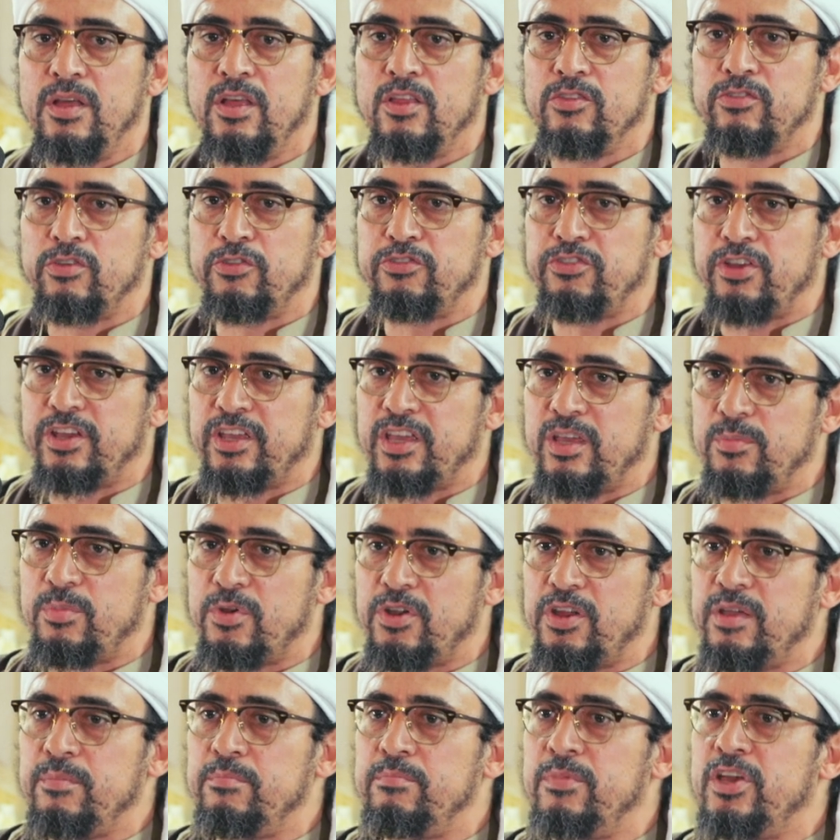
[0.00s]
So Shaykh
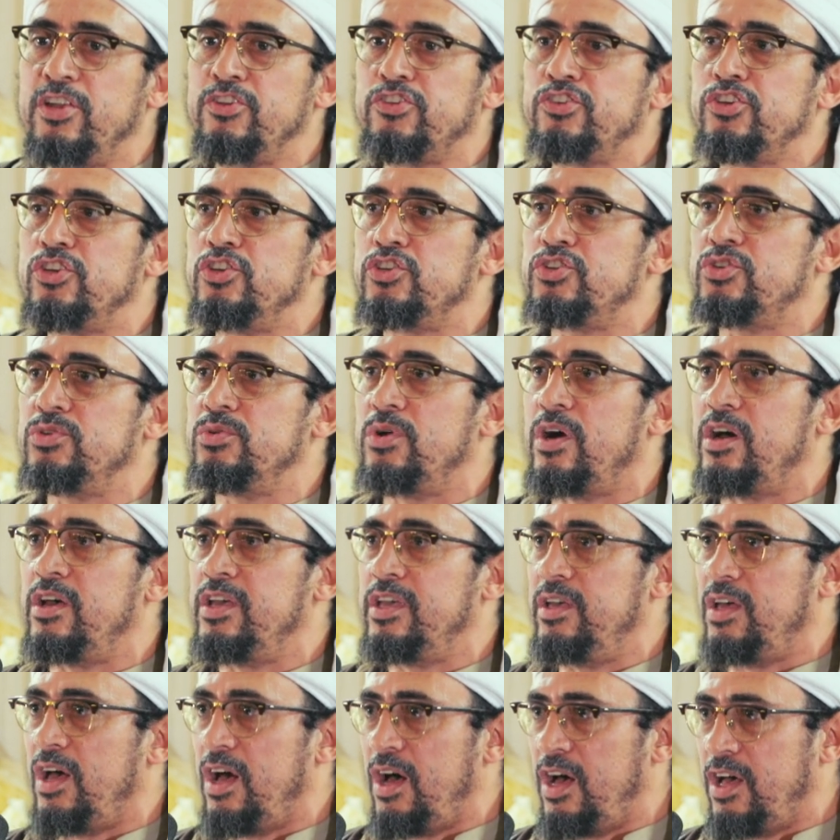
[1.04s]
Ibrahim mentioned to
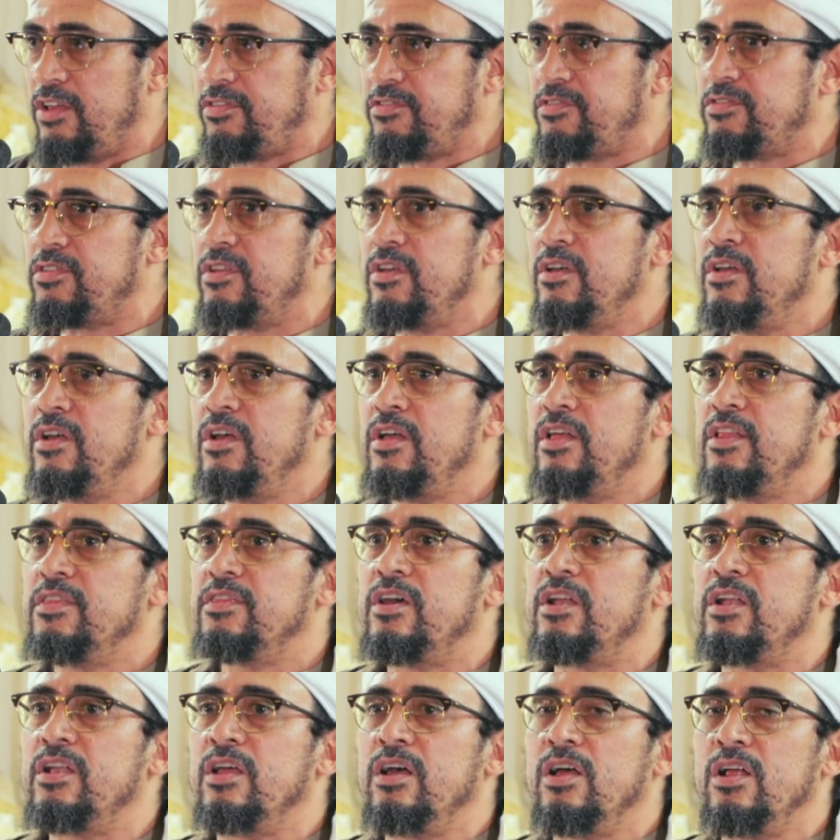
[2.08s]
us
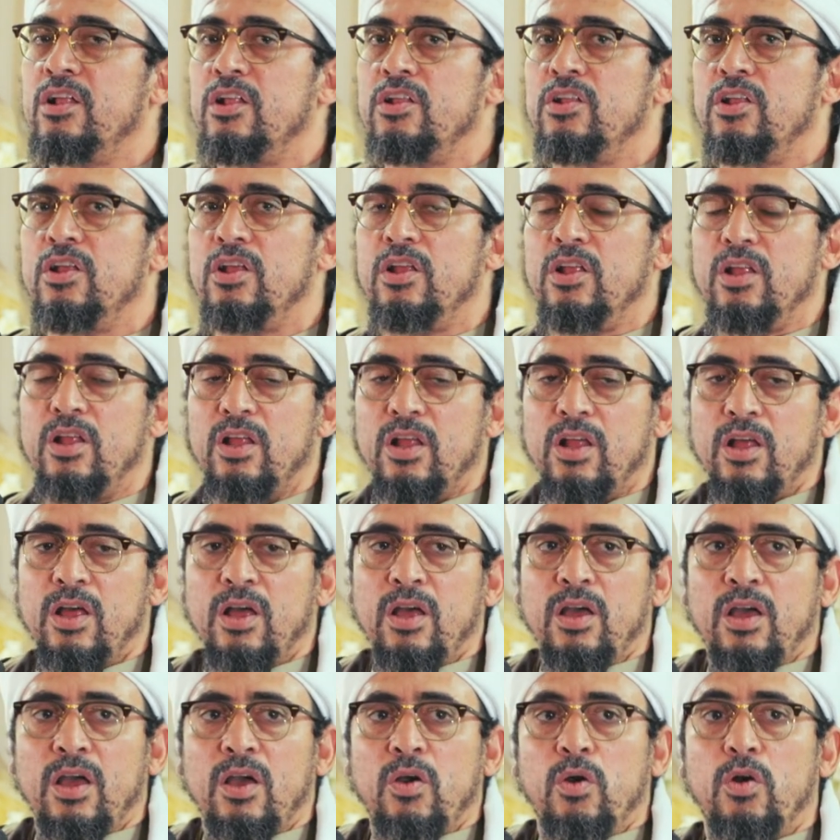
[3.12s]
that
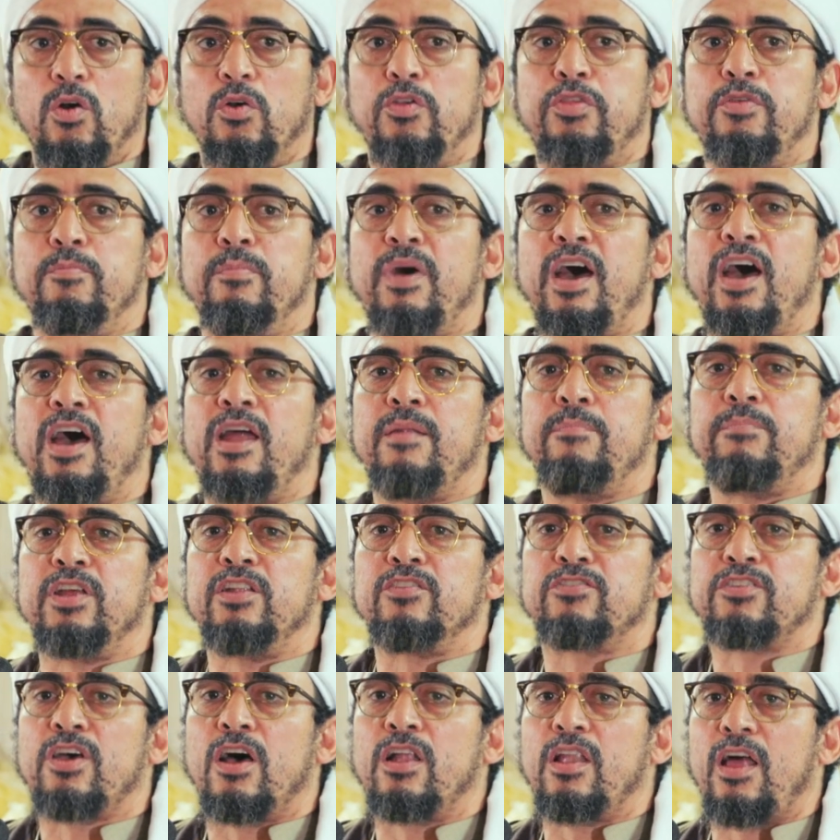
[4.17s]
Uthman
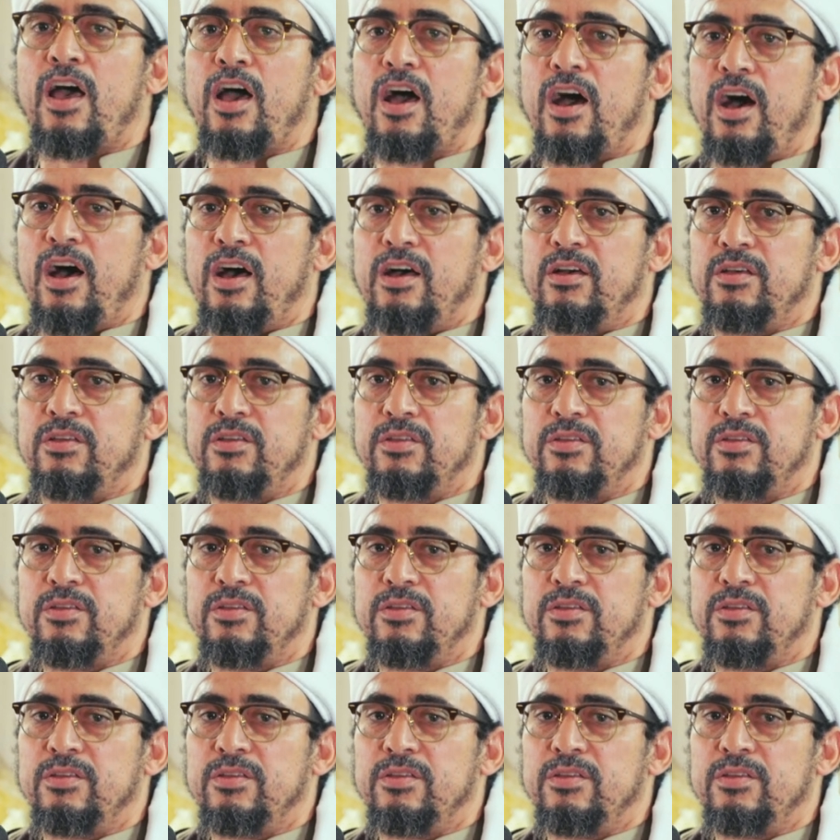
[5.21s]
bin Talha,